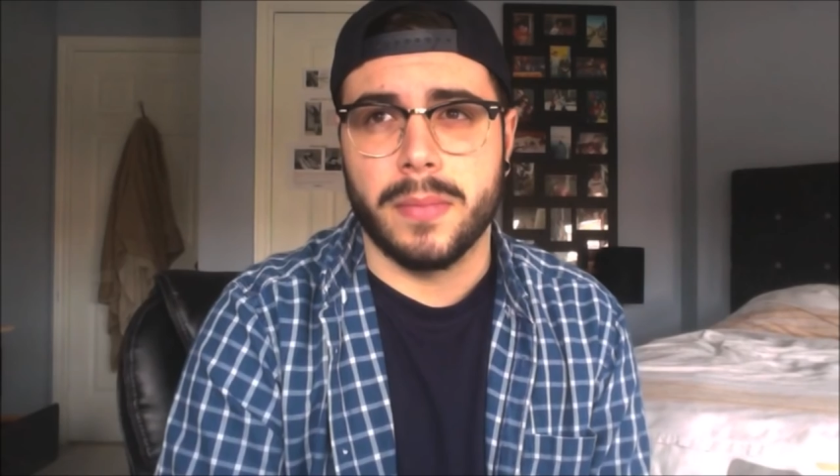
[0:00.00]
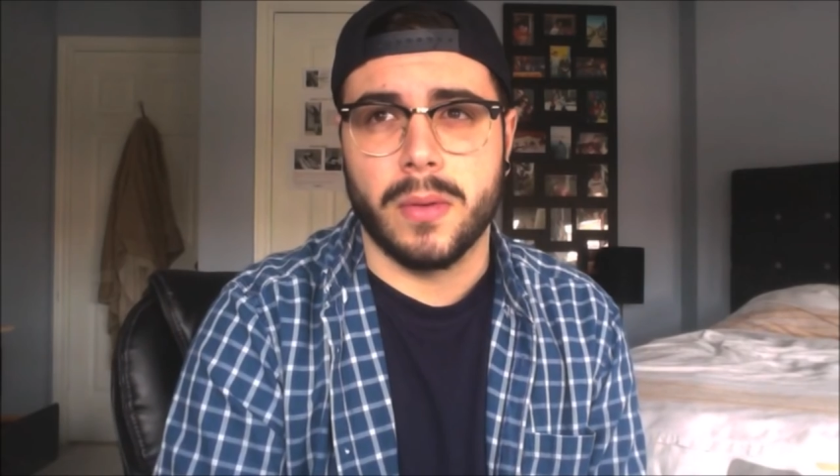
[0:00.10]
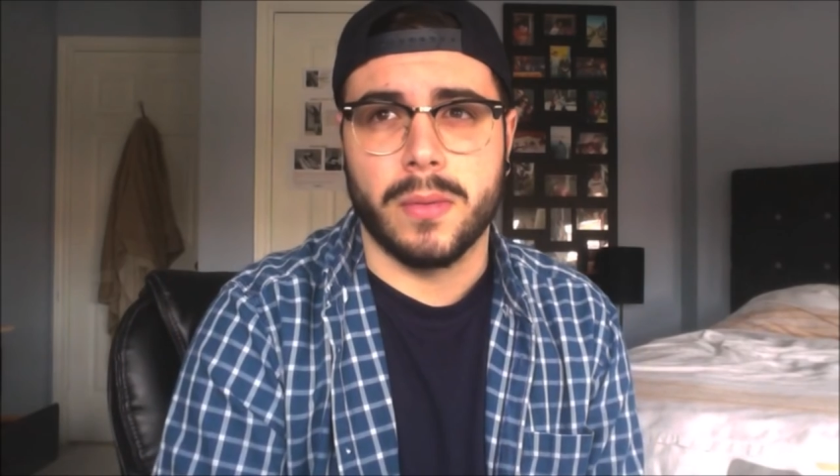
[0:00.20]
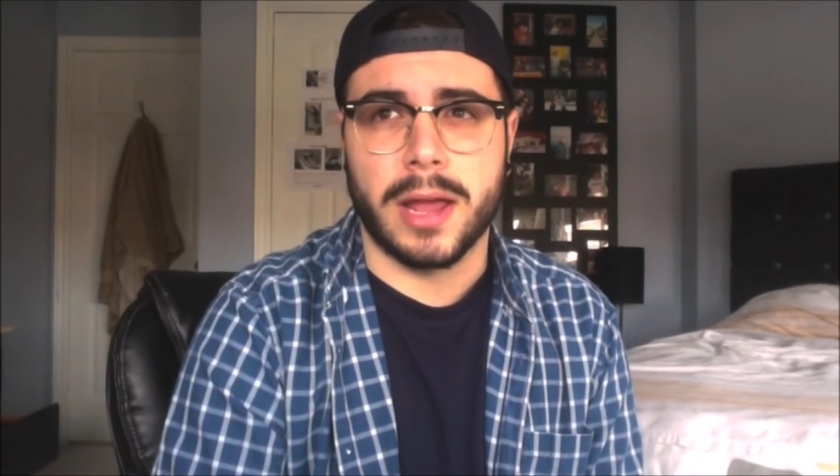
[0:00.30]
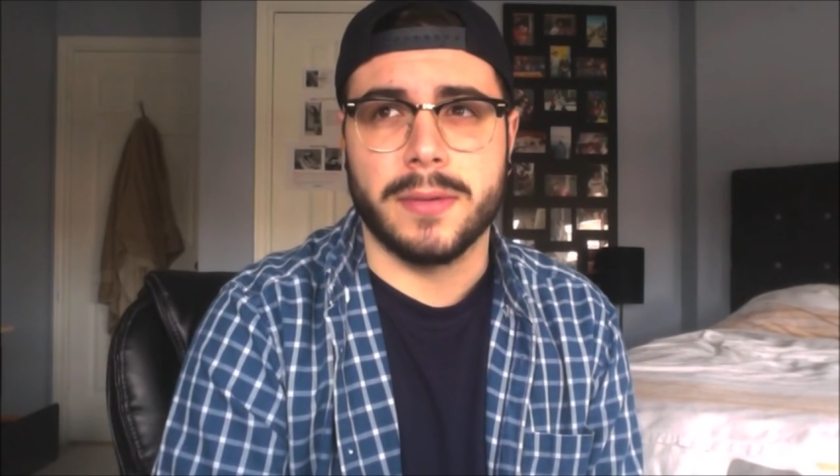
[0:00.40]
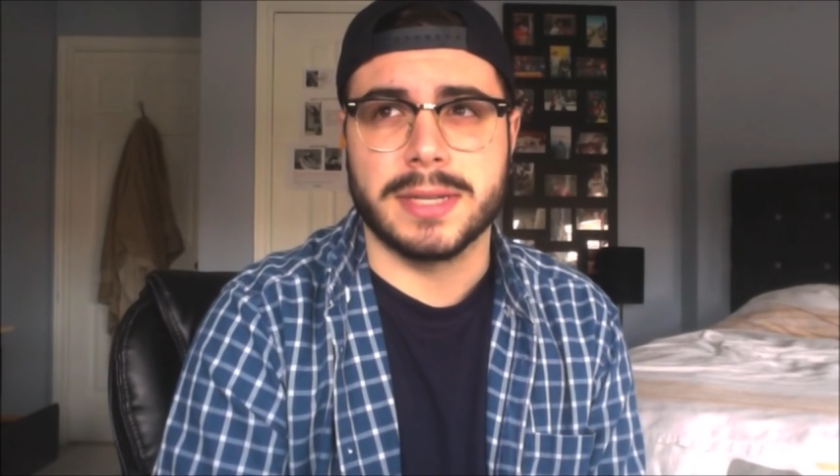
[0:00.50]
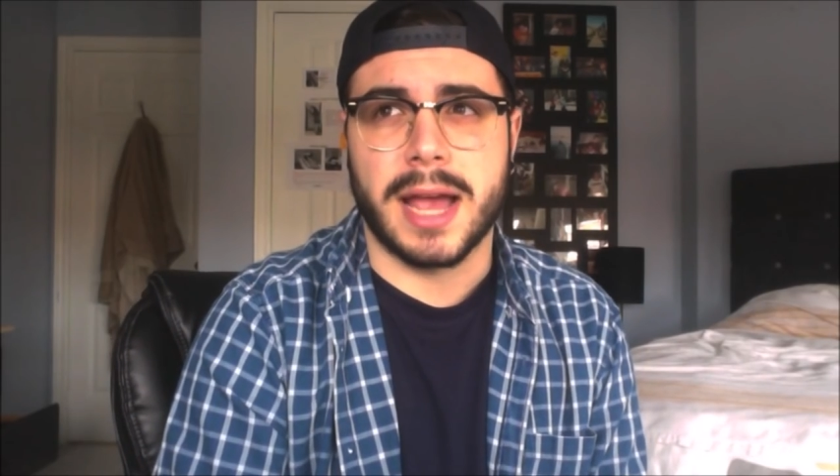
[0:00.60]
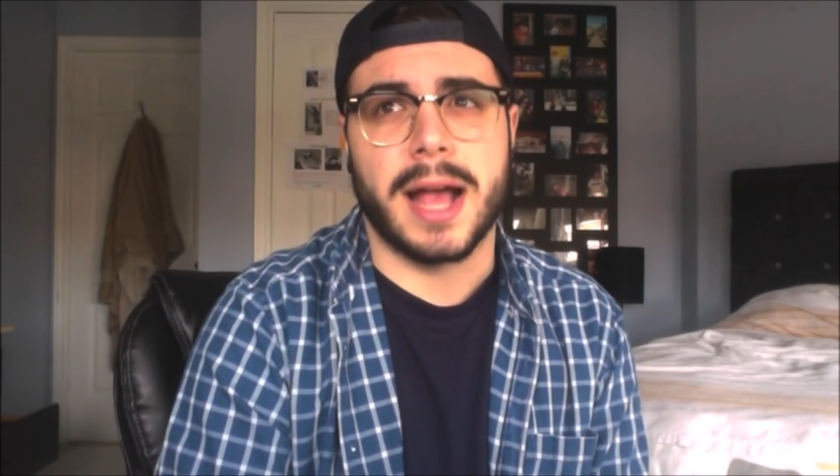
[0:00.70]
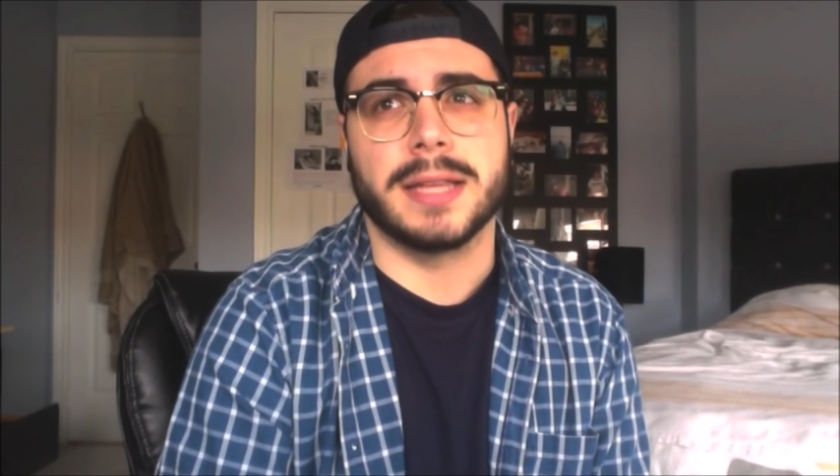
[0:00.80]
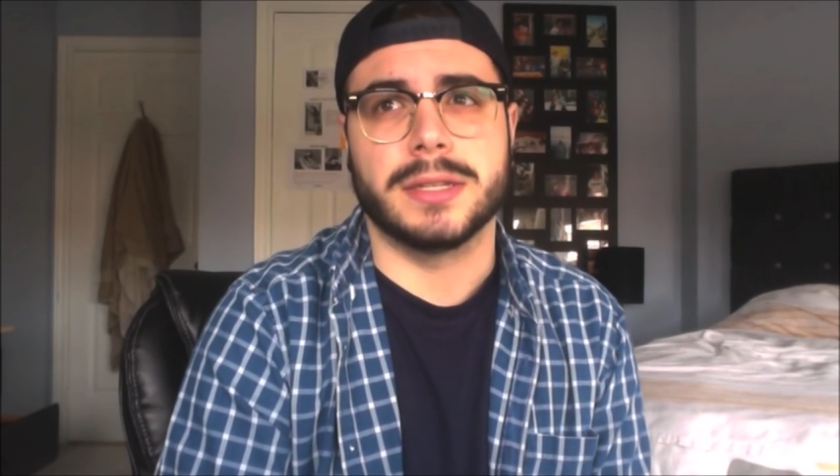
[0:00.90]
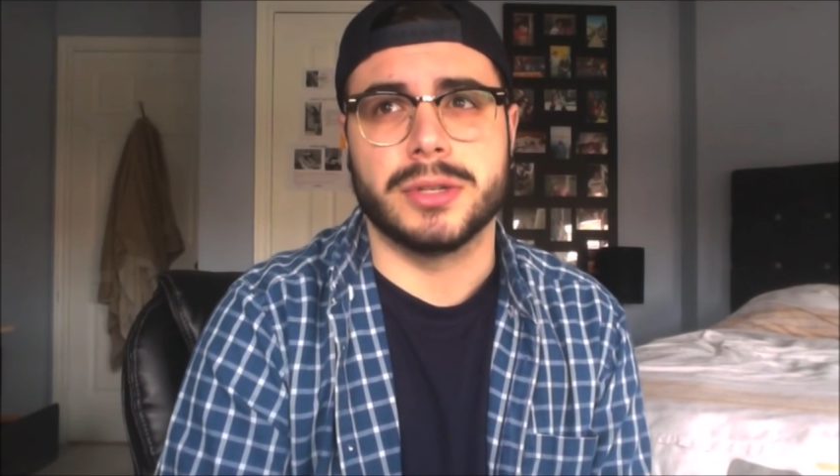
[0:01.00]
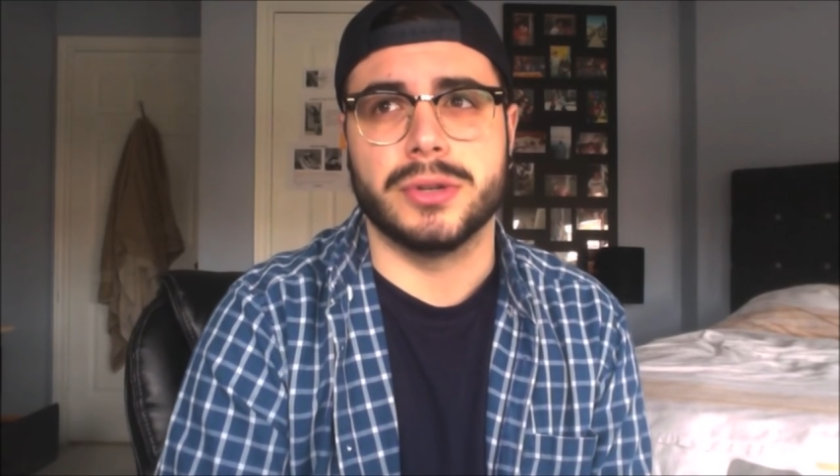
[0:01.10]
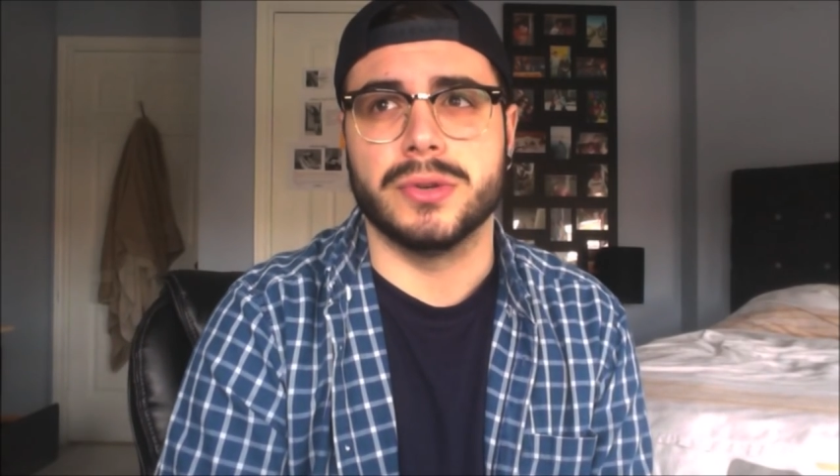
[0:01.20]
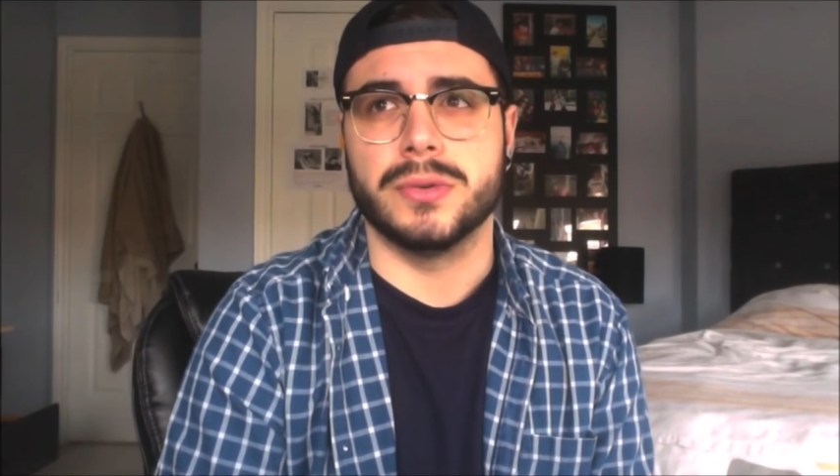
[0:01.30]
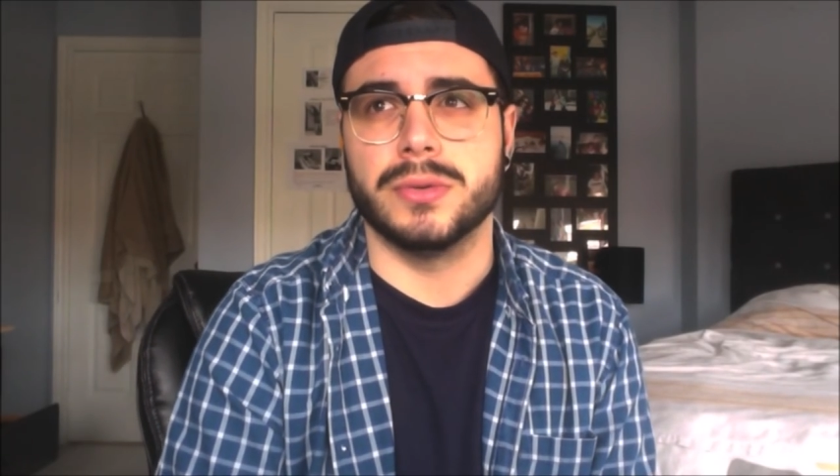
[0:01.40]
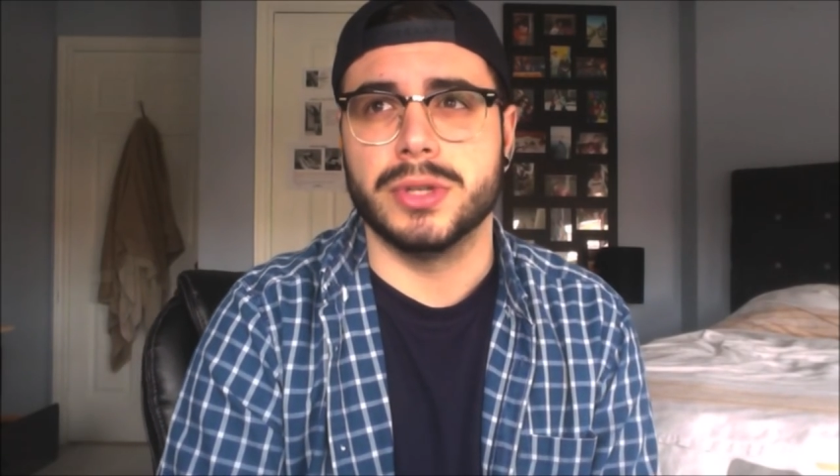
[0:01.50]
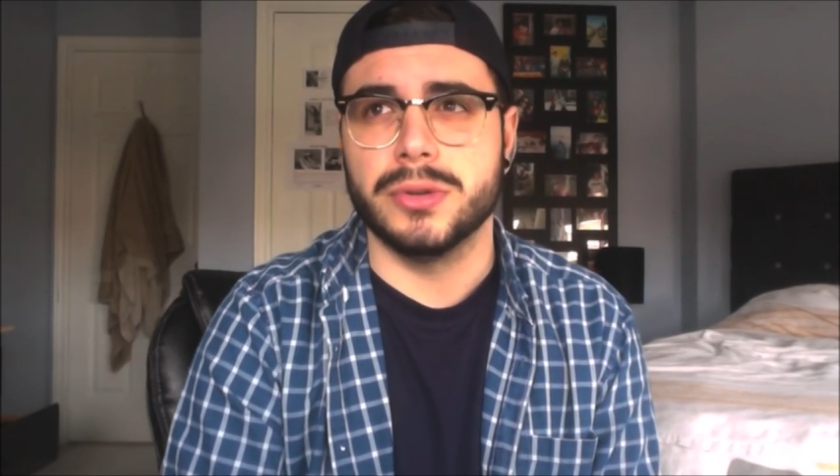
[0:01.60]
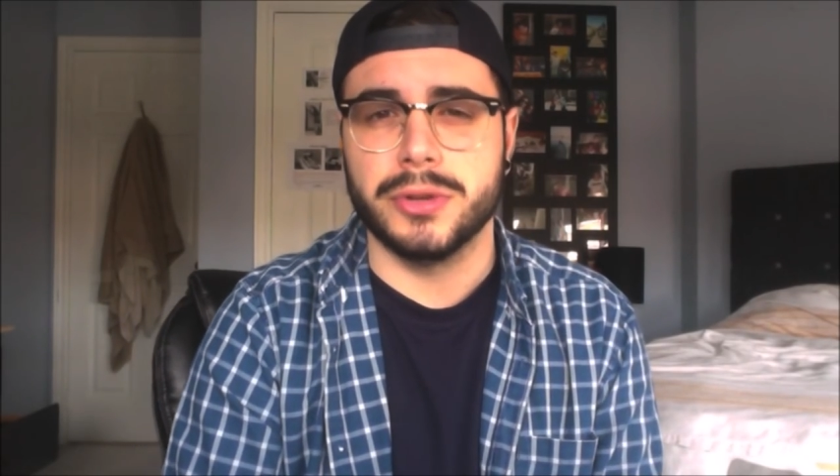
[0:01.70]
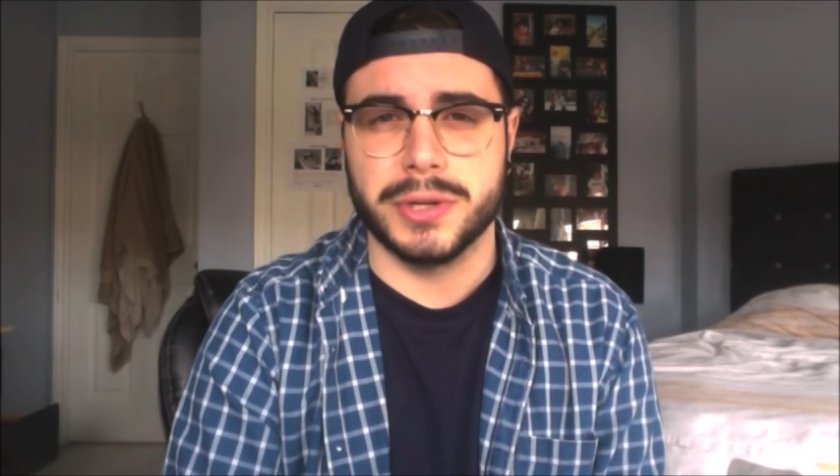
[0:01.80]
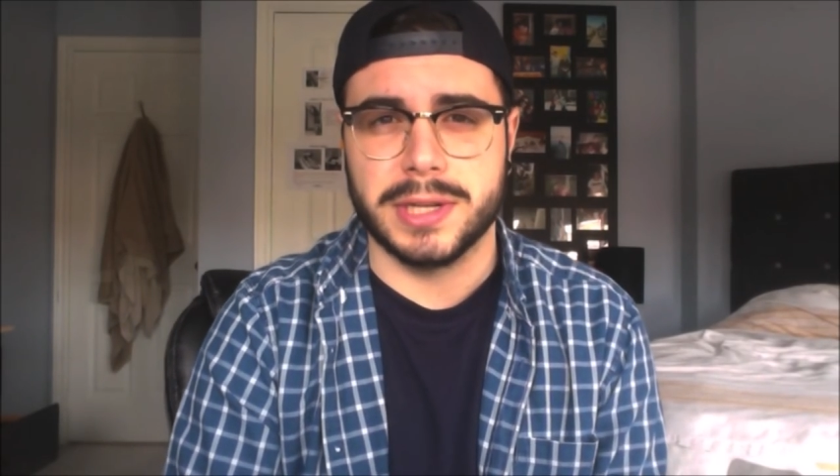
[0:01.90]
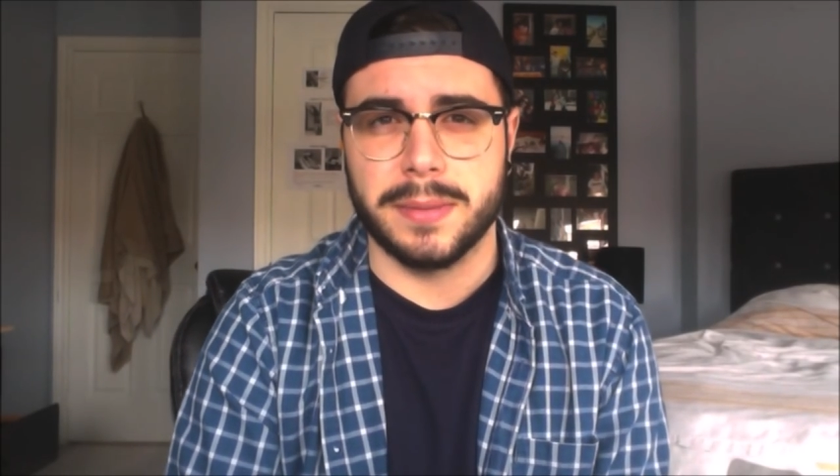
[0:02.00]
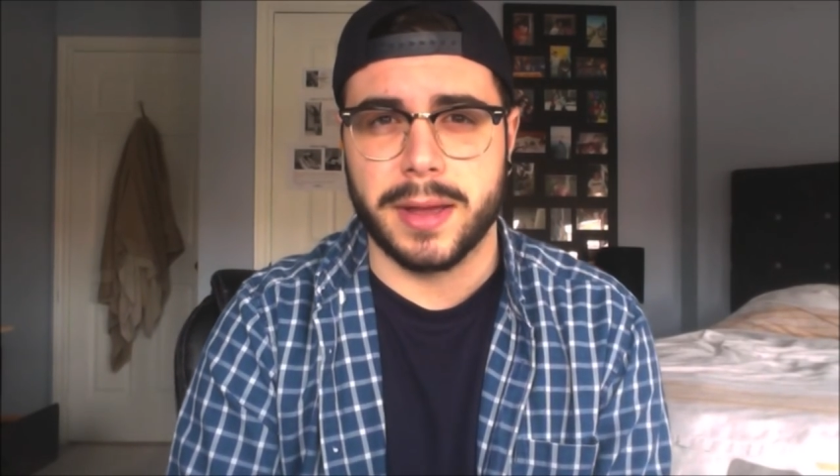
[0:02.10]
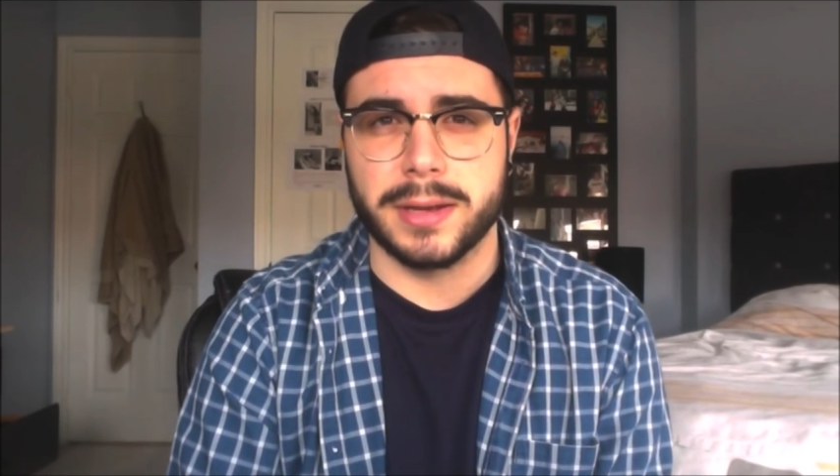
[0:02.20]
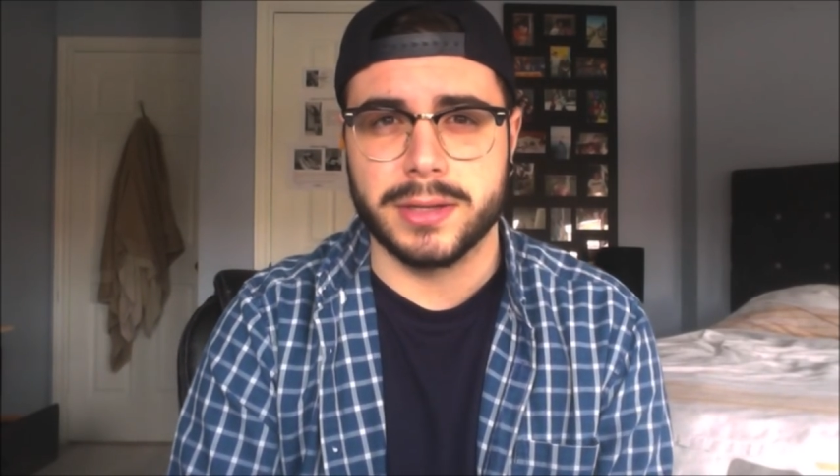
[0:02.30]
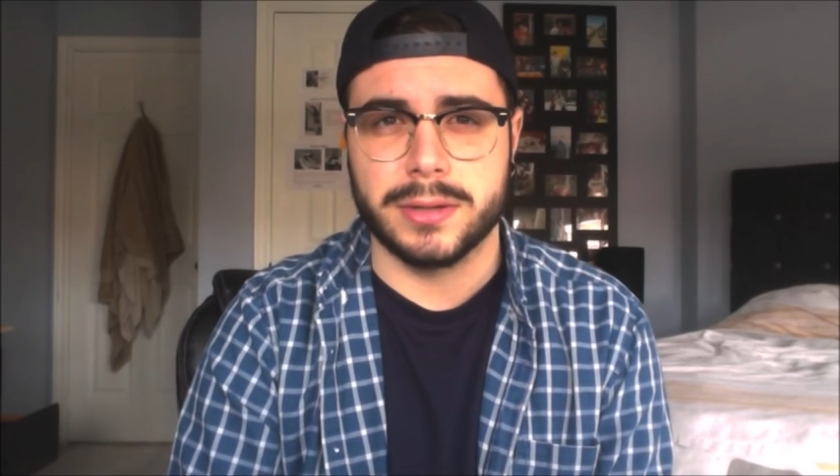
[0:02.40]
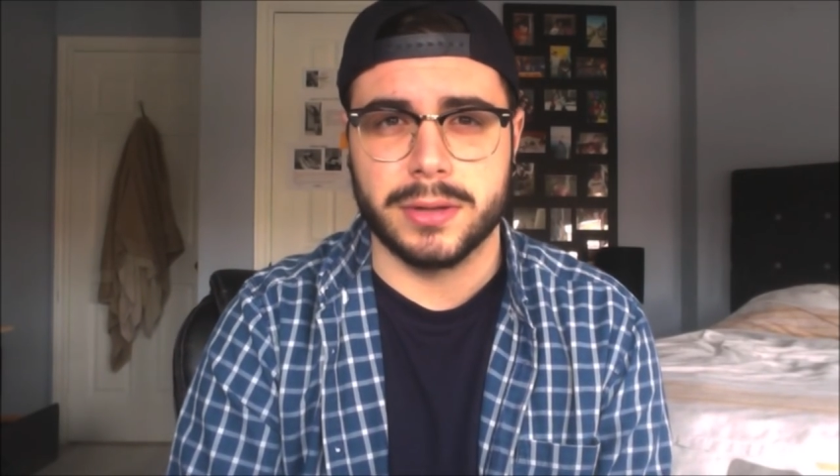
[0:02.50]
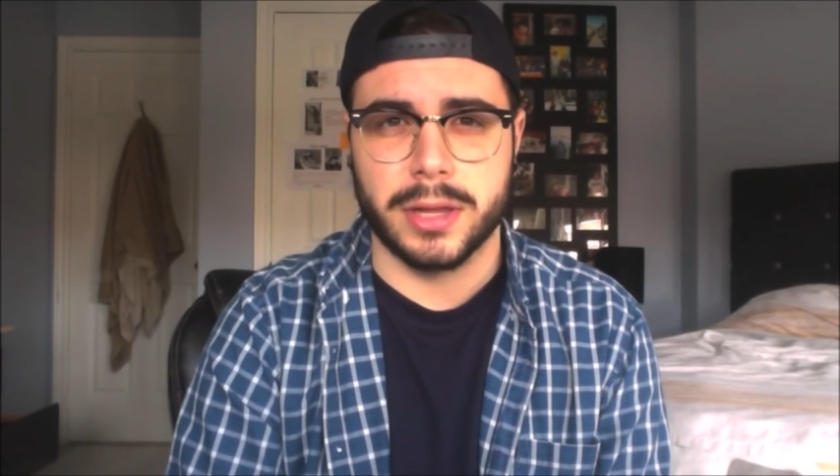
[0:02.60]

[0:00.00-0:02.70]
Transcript: When I was asked to do UT Mental,